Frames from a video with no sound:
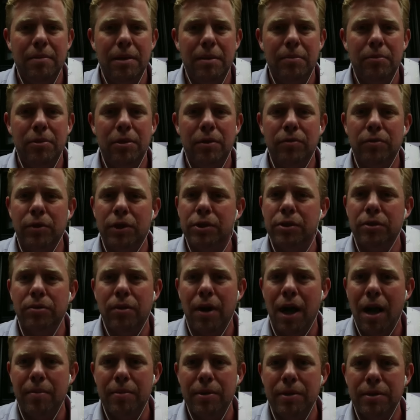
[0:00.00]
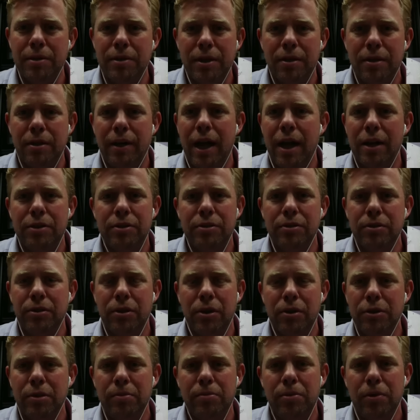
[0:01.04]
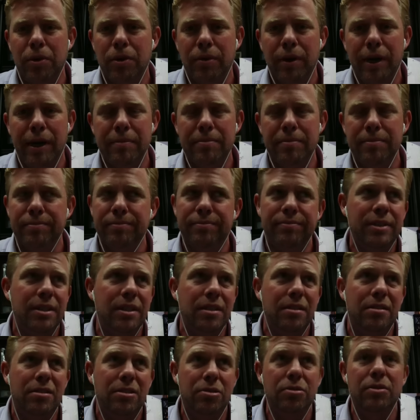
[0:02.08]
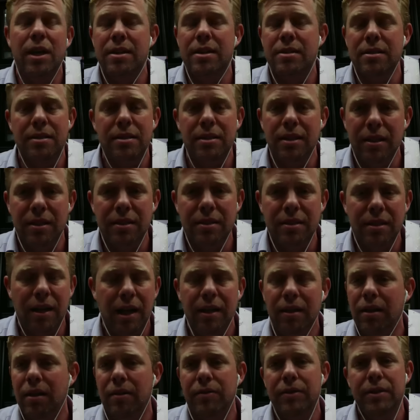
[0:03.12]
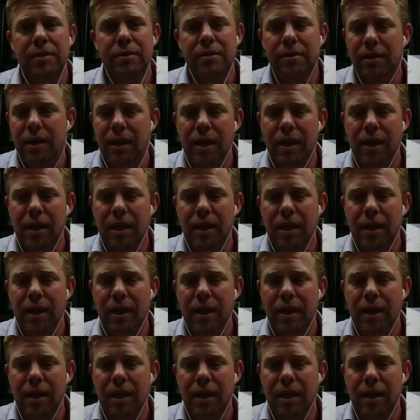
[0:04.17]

member of Richard Robbins' international coaching program since 2006. I love it.